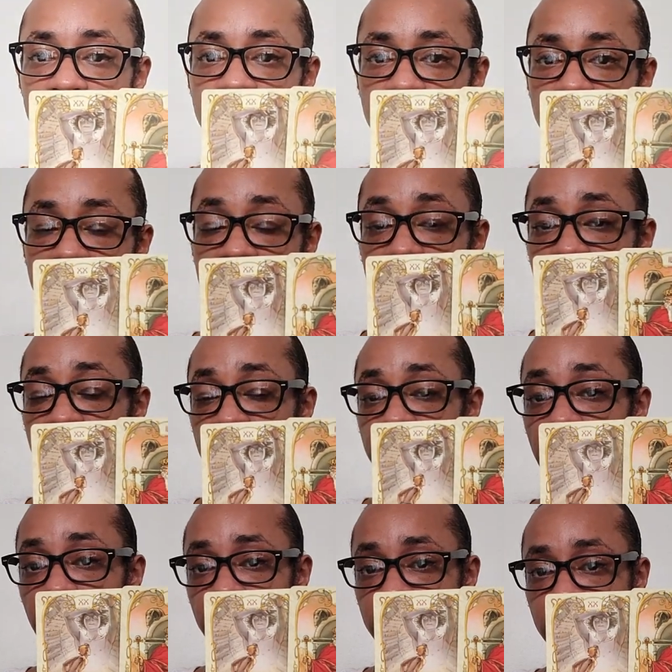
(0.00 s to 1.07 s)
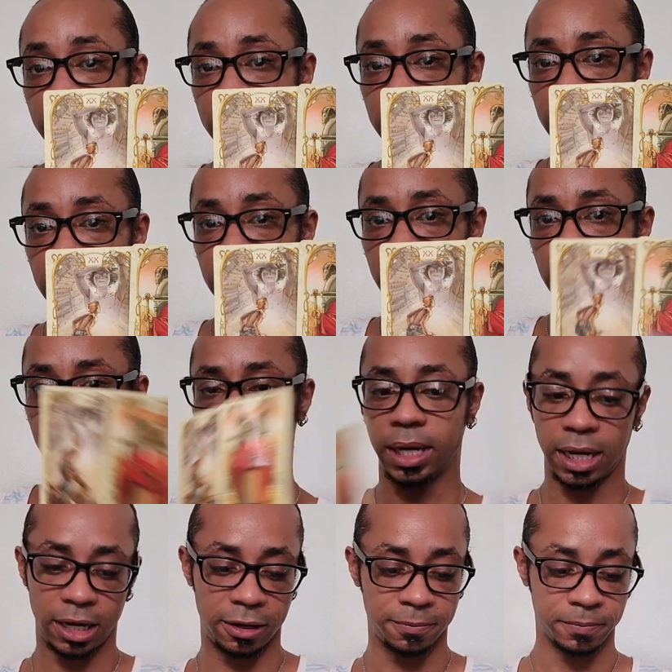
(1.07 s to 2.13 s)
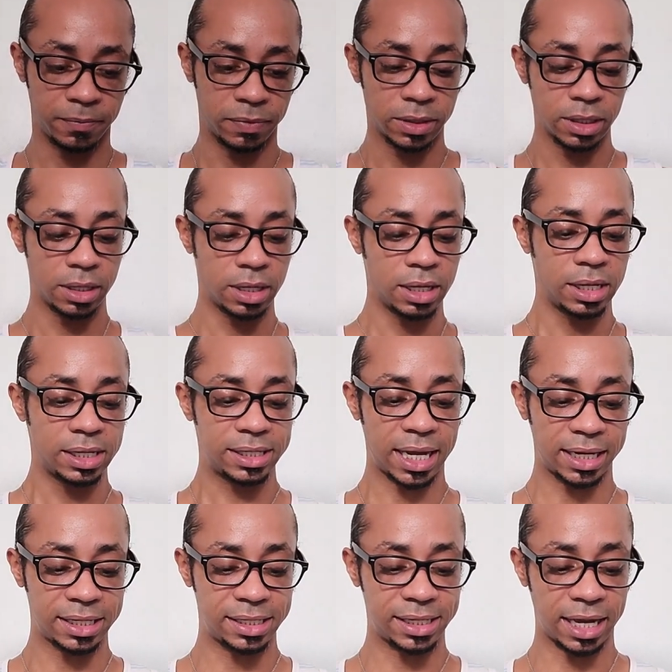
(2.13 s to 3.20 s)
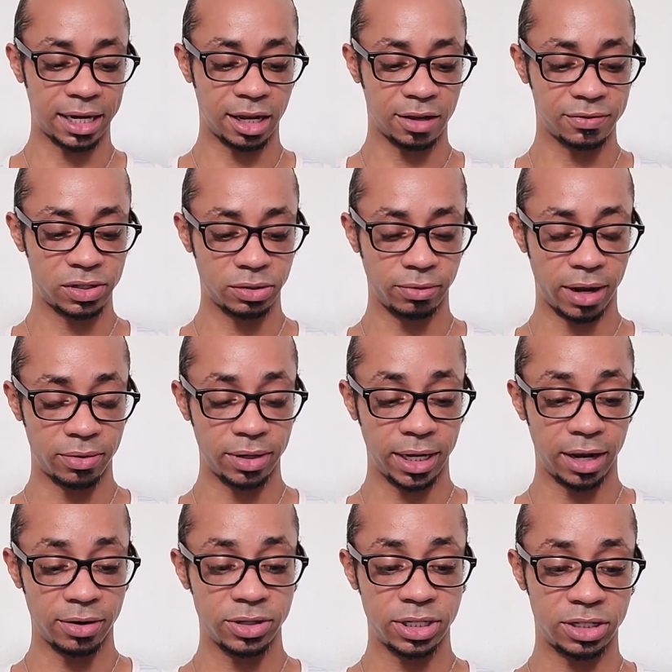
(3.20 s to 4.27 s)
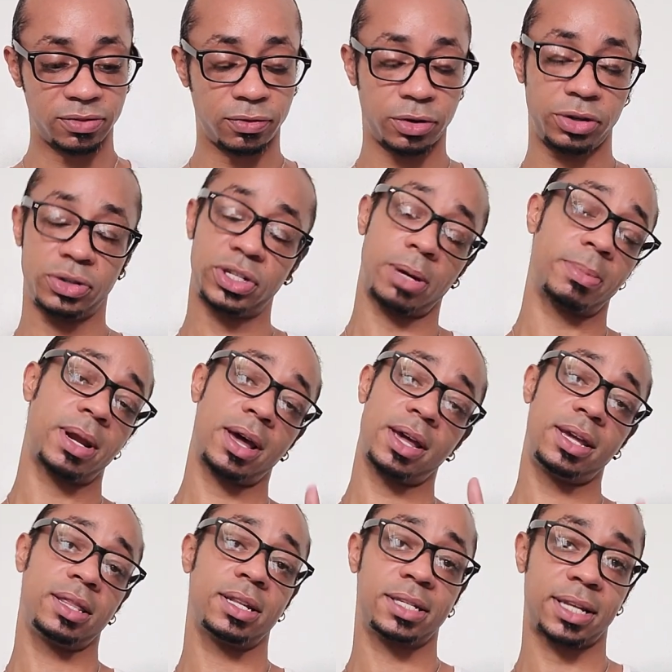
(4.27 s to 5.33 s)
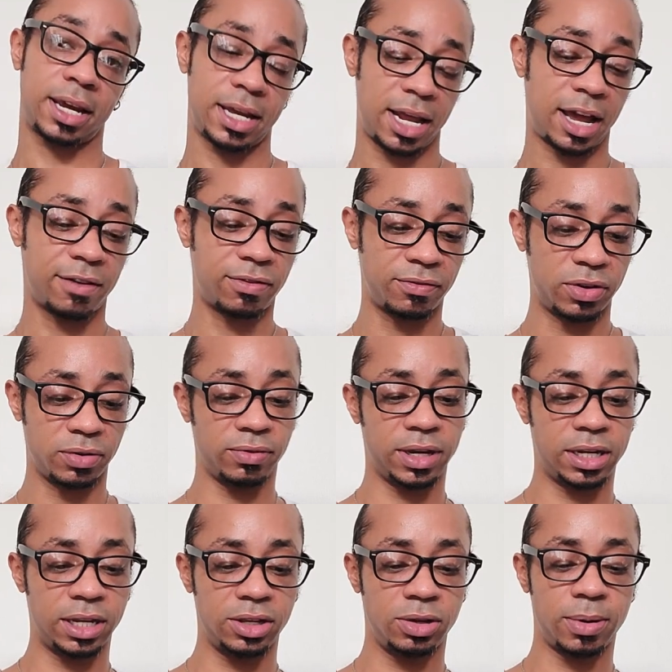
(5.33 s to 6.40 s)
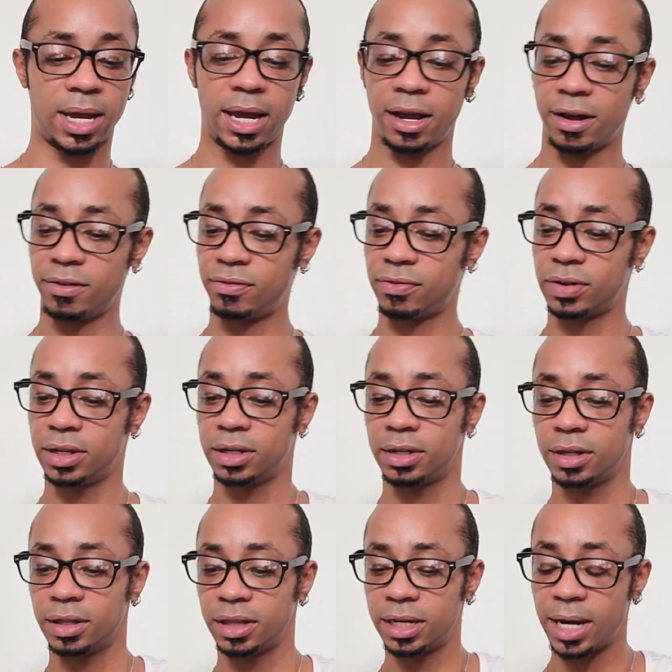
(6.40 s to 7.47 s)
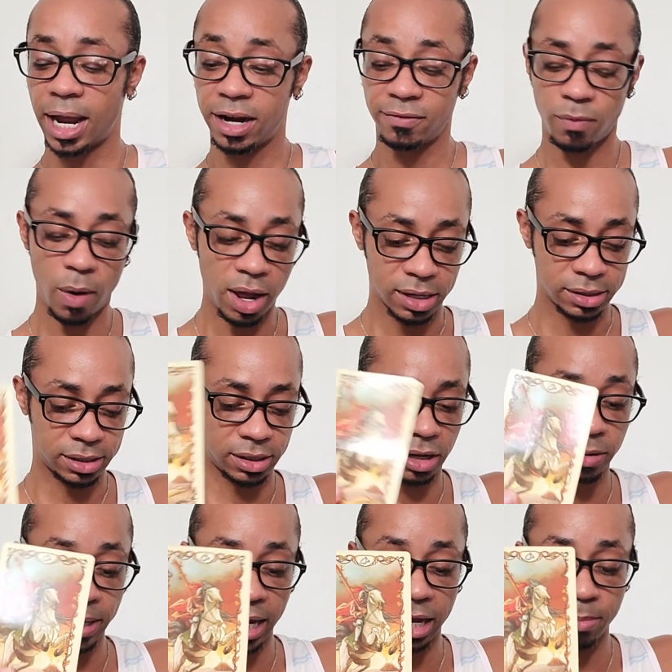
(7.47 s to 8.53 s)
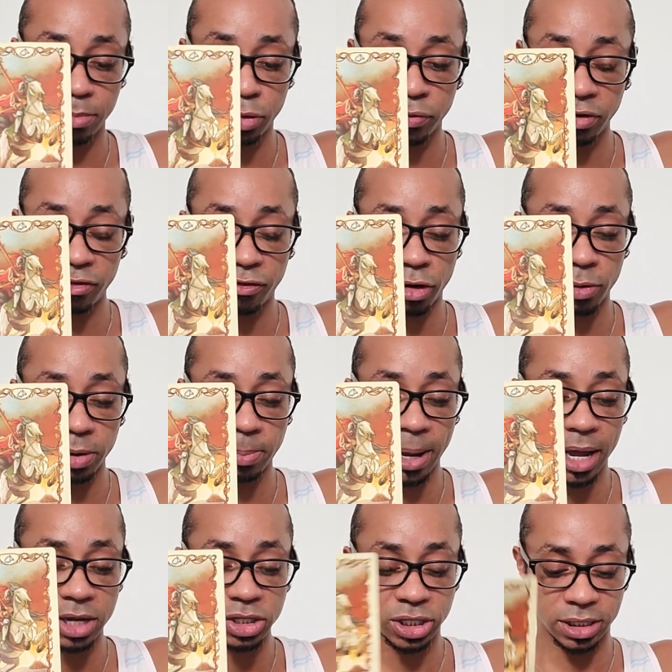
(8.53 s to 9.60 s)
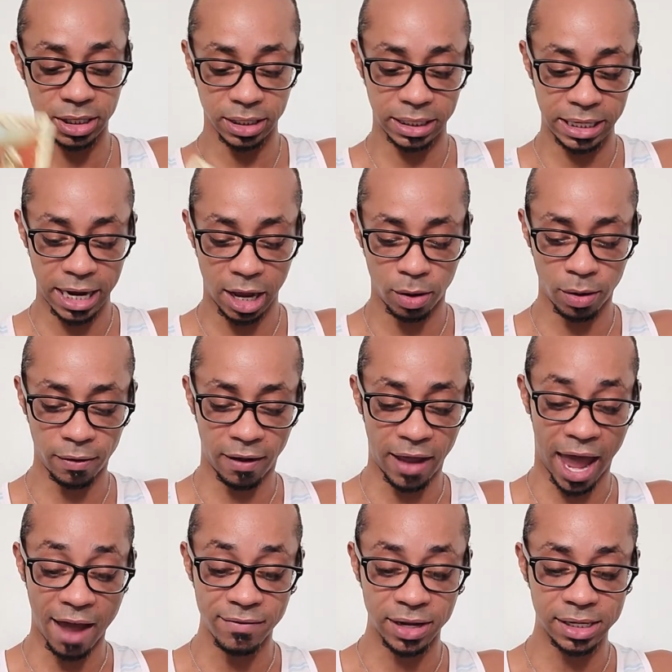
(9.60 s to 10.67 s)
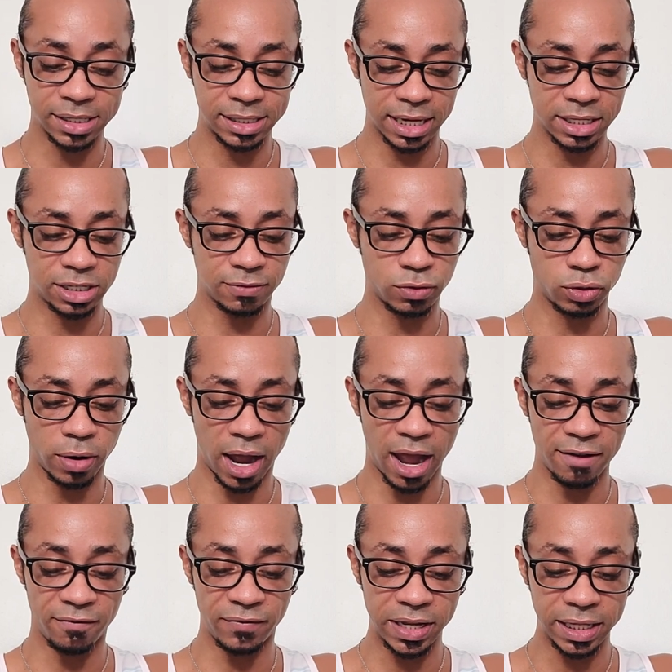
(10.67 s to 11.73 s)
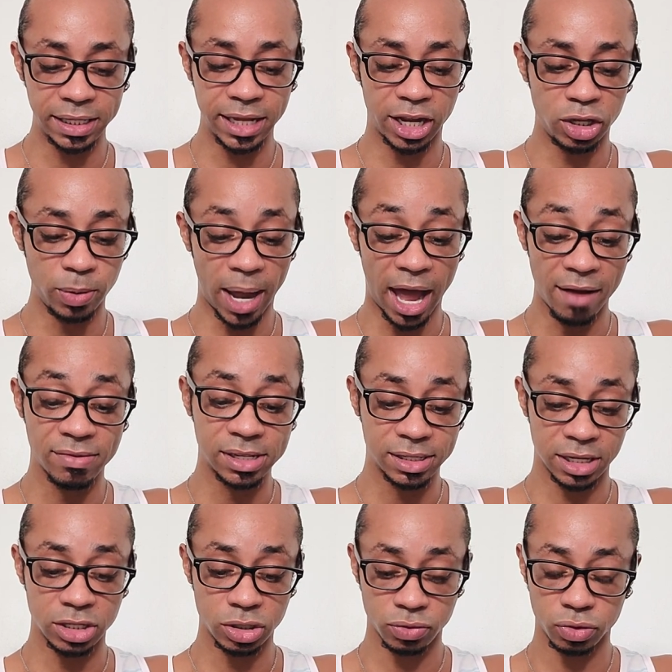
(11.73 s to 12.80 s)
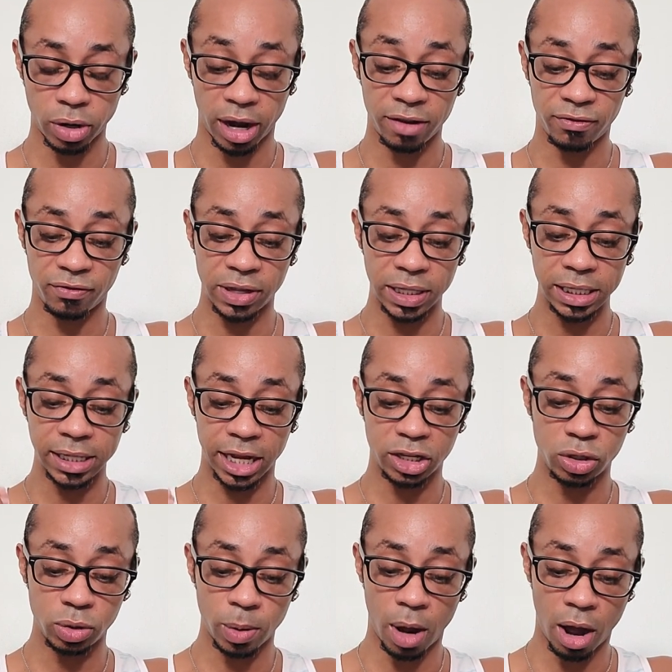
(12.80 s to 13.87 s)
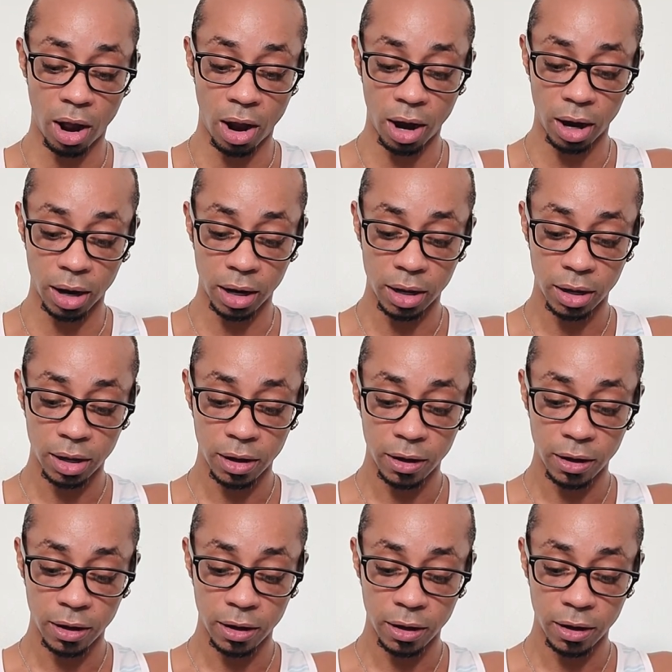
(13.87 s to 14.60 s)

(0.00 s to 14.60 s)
it is you need to do next. Okay? Second set of surrounding energies for you, Gemini. In the second half of your reading, you have the Knight of Wands. Okay, moving forward passionately now, having a sense of drive, feeling like you have a sense of drive, feeling like you are